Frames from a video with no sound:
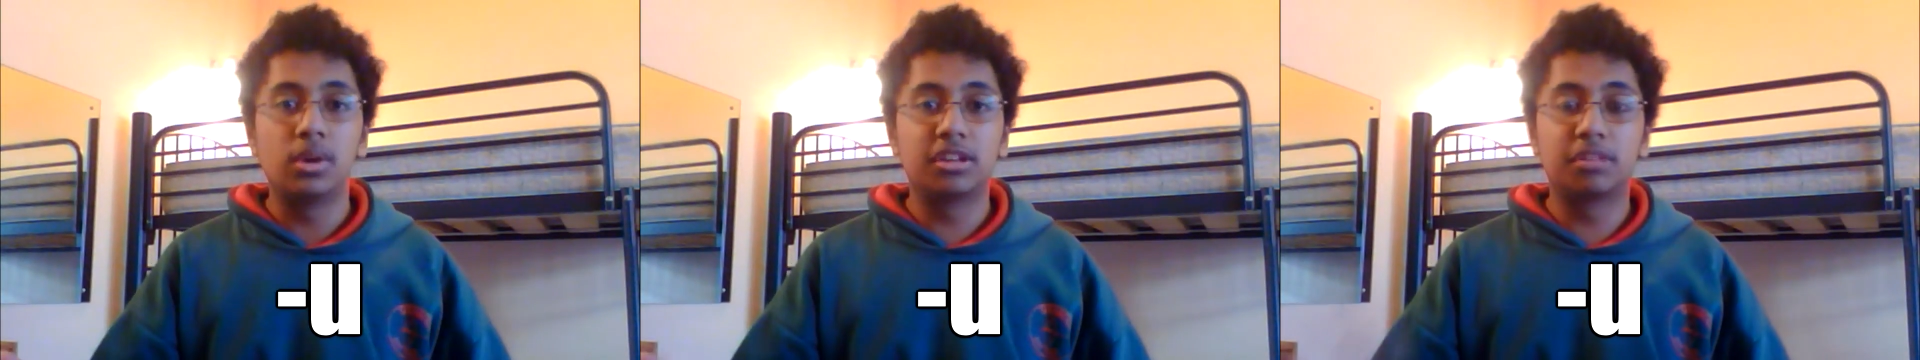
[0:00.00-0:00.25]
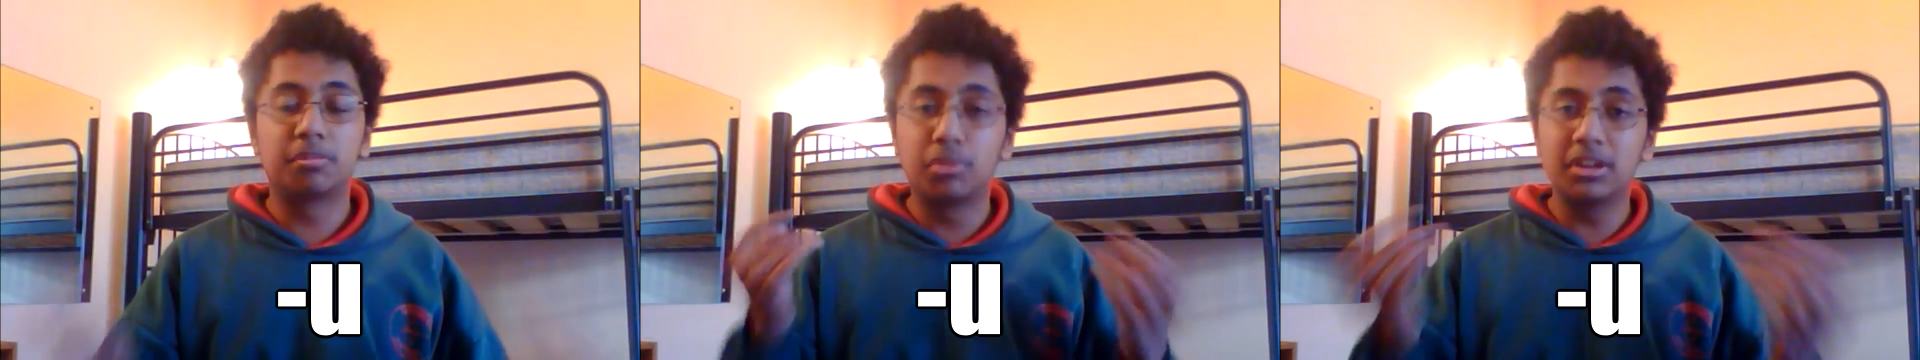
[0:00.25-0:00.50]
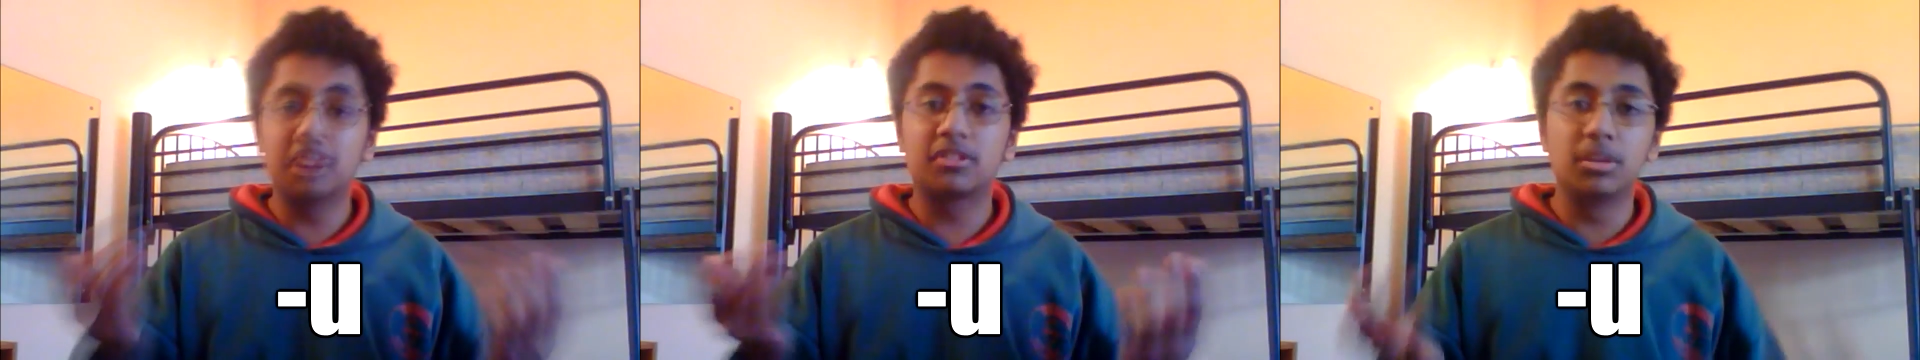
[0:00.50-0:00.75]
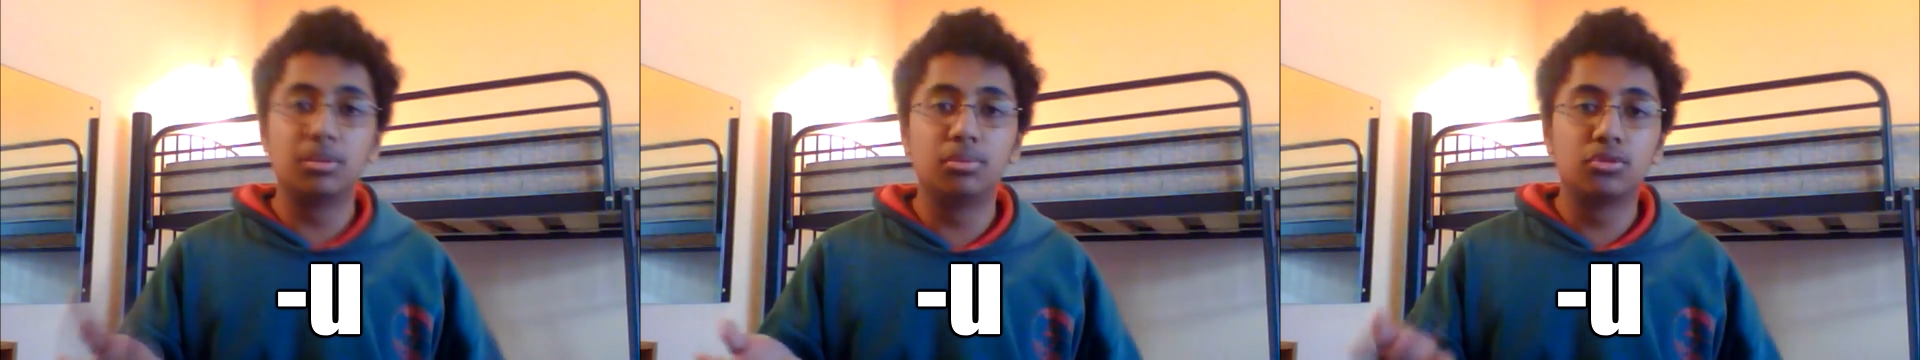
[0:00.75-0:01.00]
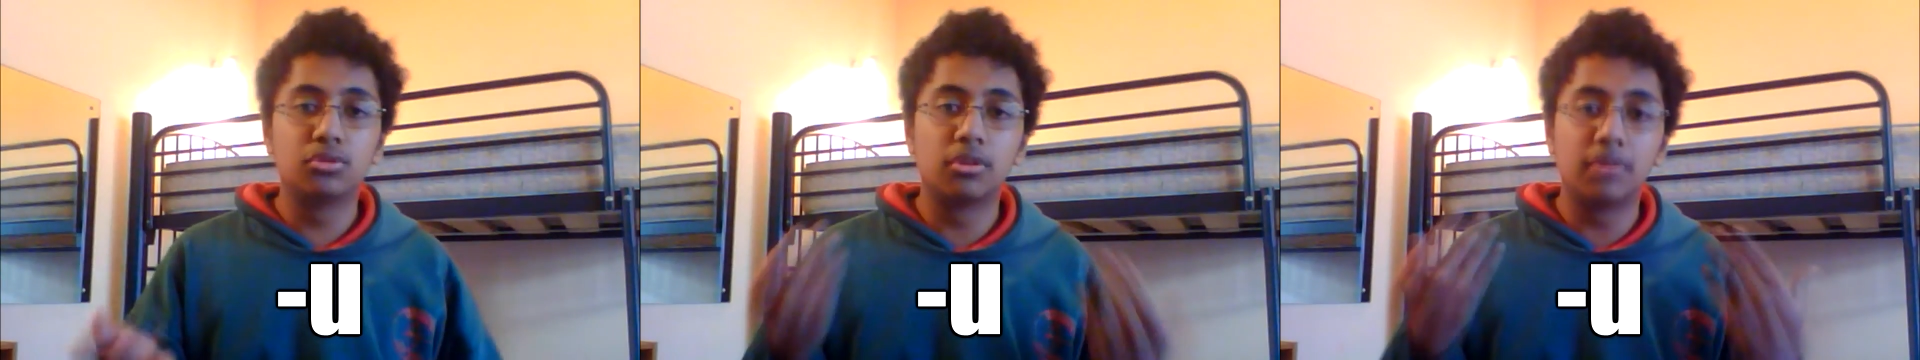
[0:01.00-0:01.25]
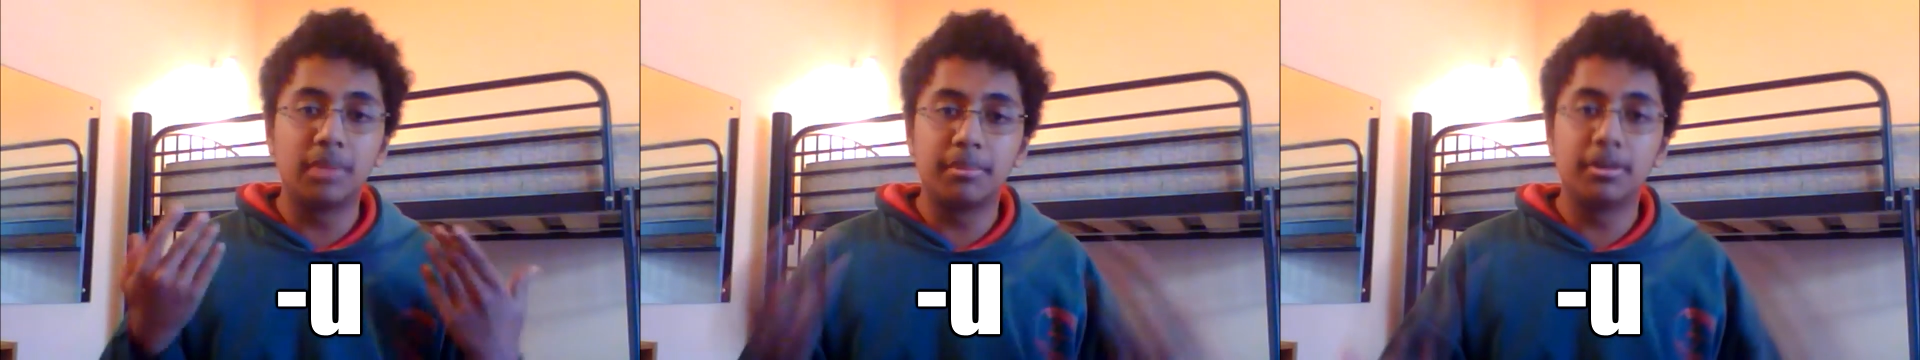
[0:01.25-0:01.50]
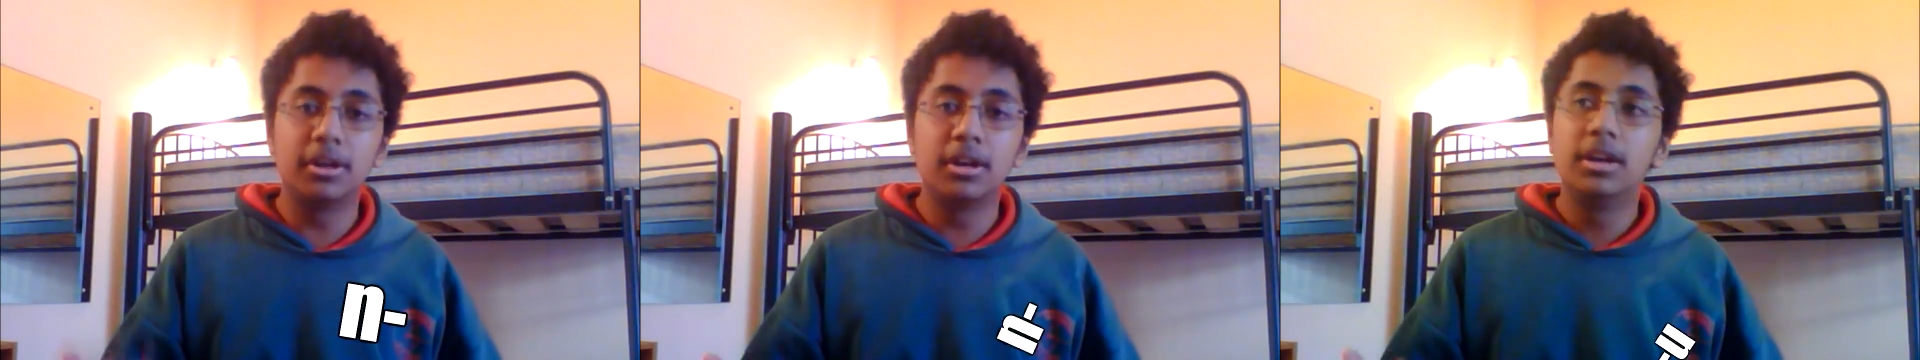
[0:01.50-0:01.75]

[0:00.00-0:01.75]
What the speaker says: It's pretty simple to remember,